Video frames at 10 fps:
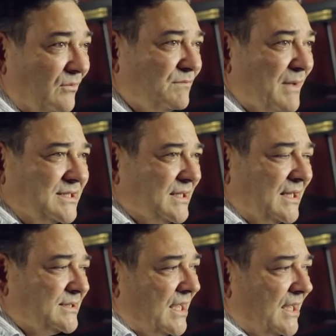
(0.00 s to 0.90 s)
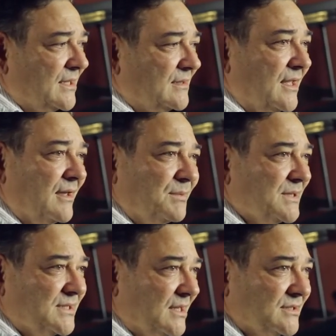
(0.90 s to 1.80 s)
We've basically taken the
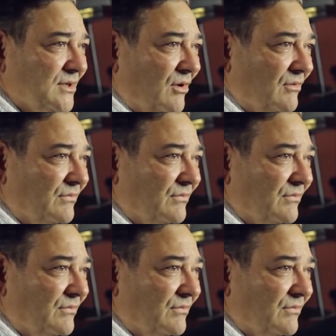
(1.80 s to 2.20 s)
epicenter